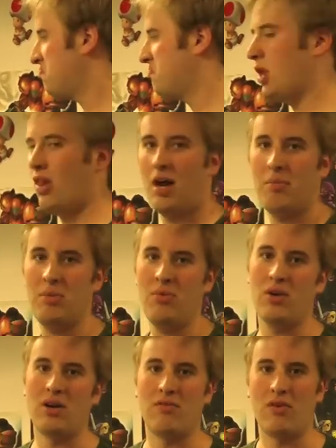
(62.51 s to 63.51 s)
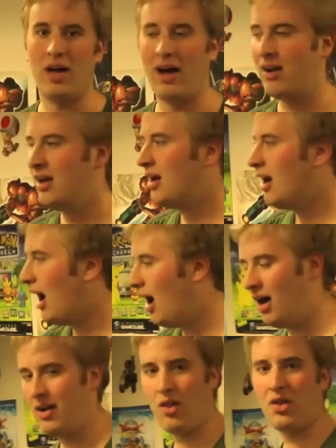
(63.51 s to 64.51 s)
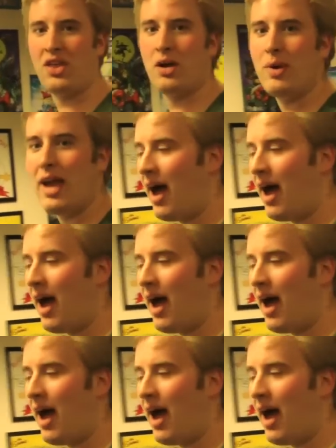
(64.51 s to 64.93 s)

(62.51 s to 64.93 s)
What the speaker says: get a lot of people in here for that. Another thing we